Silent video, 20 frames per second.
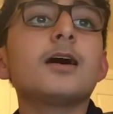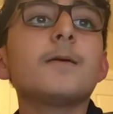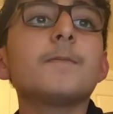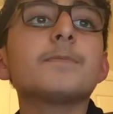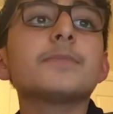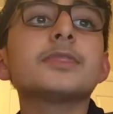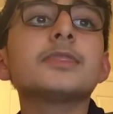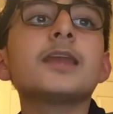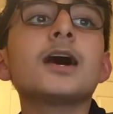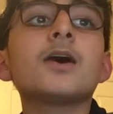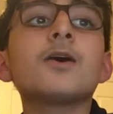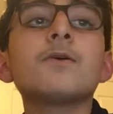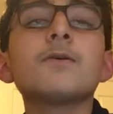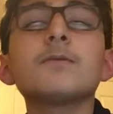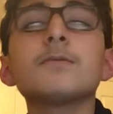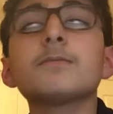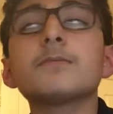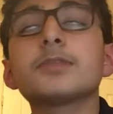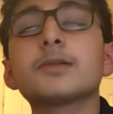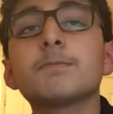
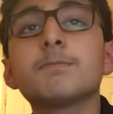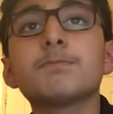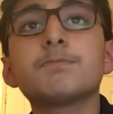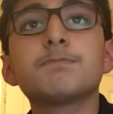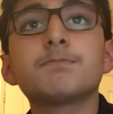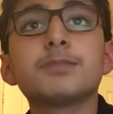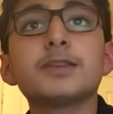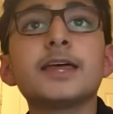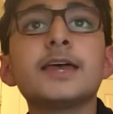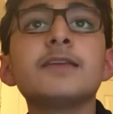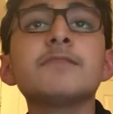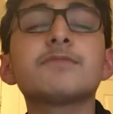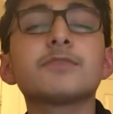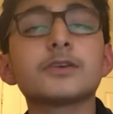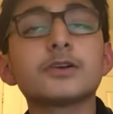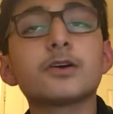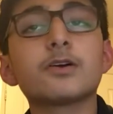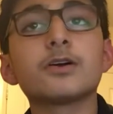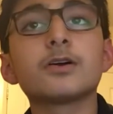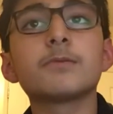Now the plan
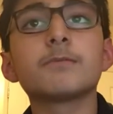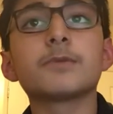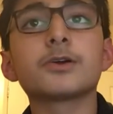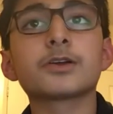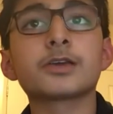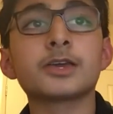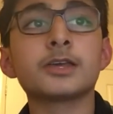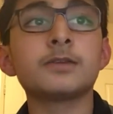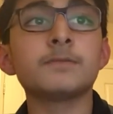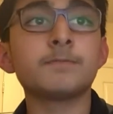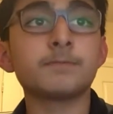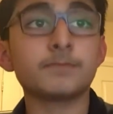for our marketing